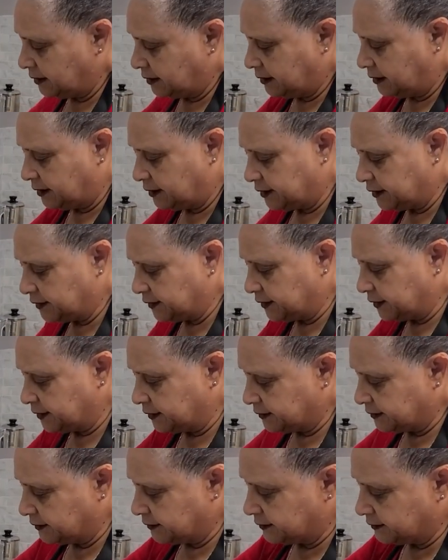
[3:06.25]

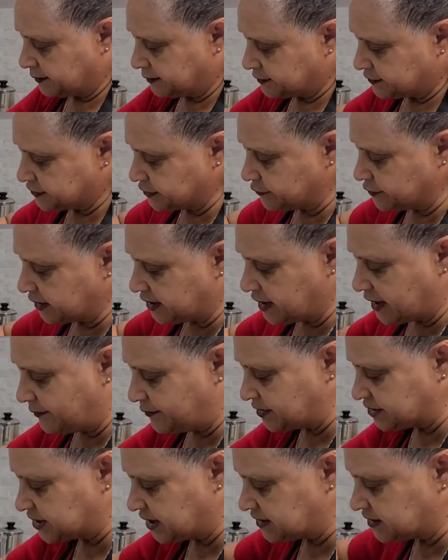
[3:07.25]
So the
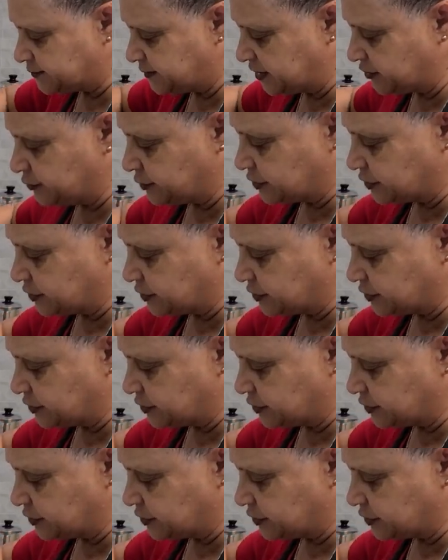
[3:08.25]
cabbage has been